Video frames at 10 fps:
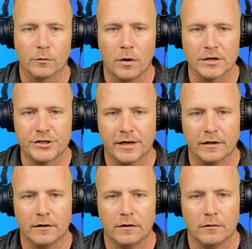for
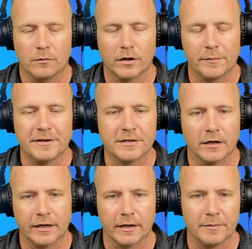watching. We're going to be
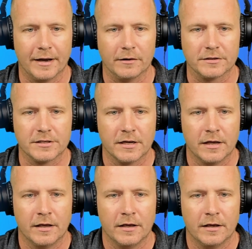talking about
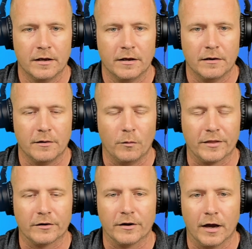
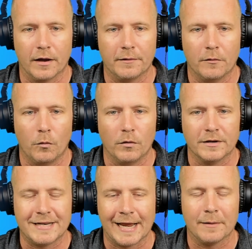whether or not
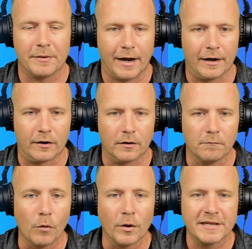damp air,
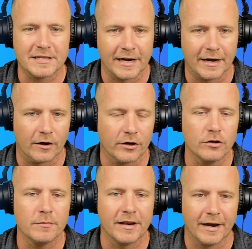moist air,
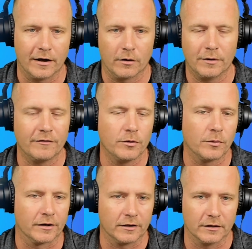humid air, whatever you
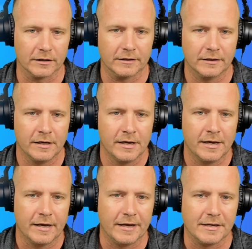want to call it,
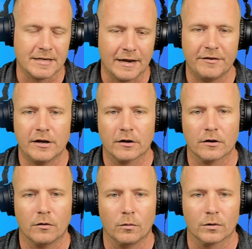is
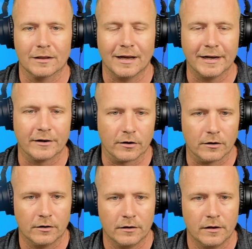heavier or
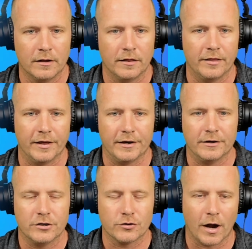lighter
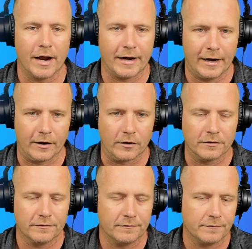than dry air.
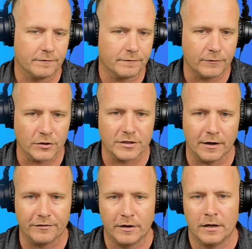First
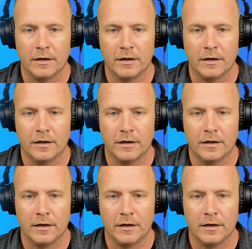off,